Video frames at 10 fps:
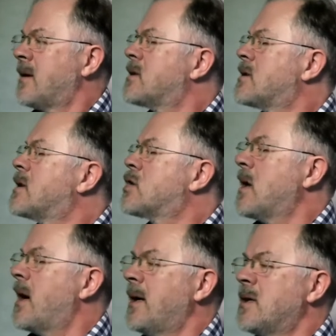to
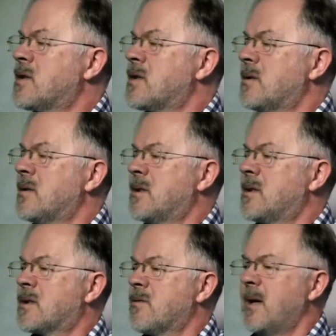change this
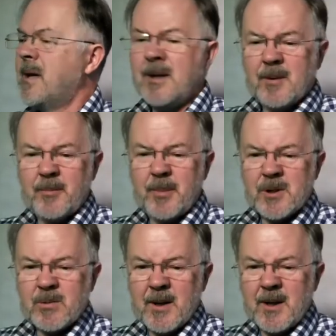screen
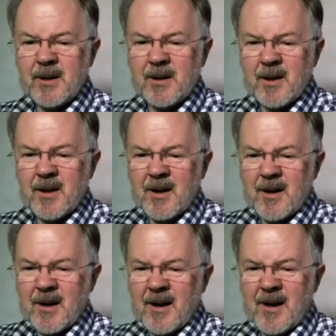between
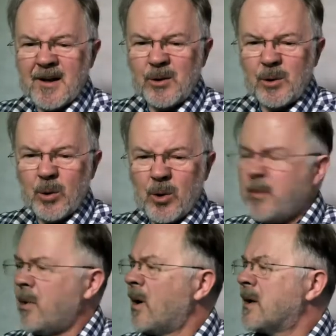
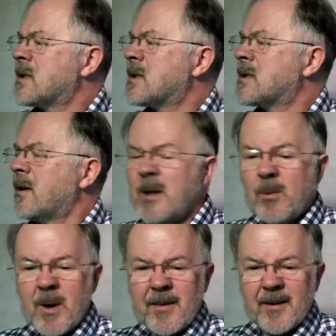normal and sunny
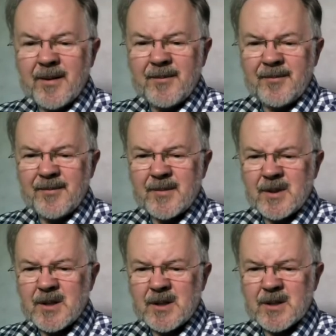weather.
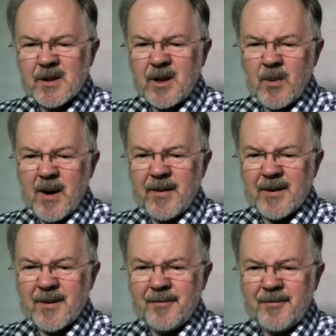See, sunny weather